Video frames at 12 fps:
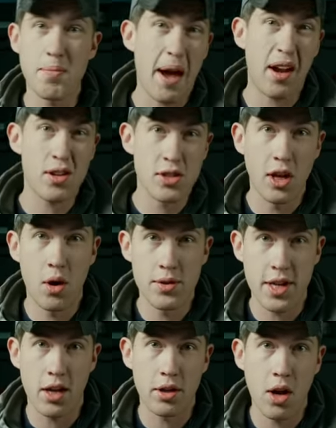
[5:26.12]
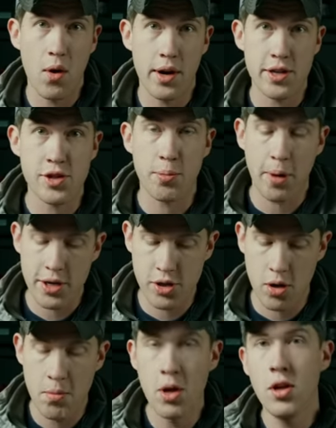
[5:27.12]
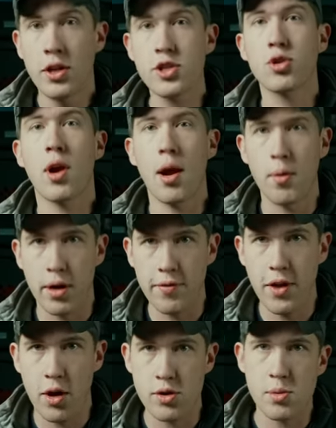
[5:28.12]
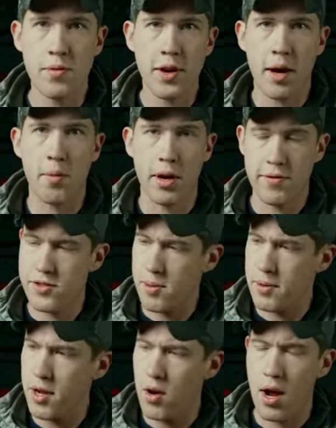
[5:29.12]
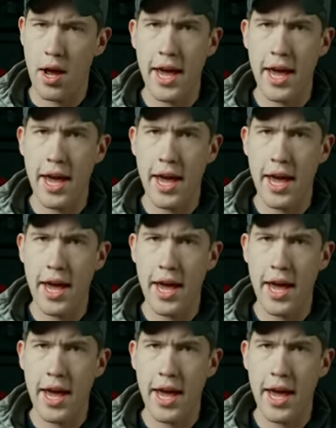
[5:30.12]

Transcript: about as low as I'll go on a suppressor. Let's try one of those. We've got one of some of their uh,